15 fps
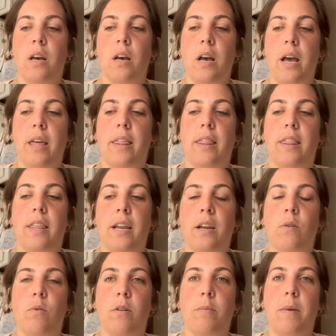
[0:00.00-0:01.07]
I think
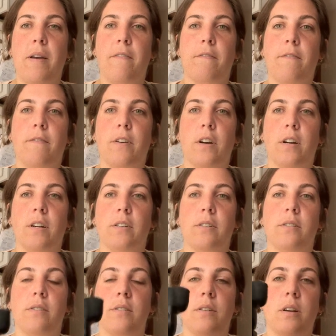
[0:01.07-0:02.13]
one of my
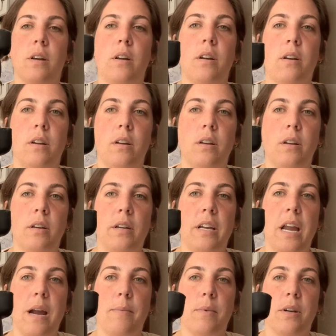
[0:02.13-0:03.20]
first
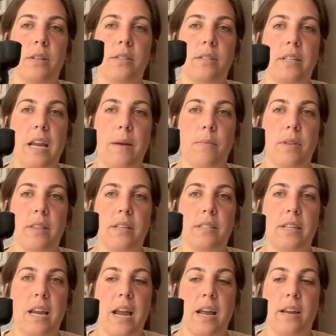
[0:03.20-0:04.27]
cameras came with this
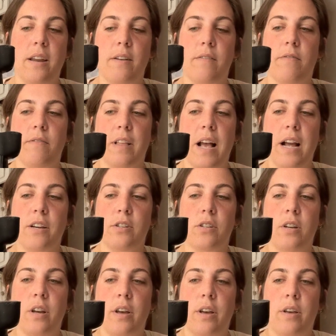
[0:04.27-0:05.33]
Canon flash,
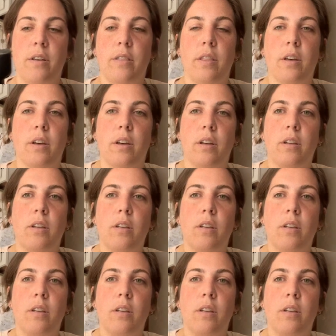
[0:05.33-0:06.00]
the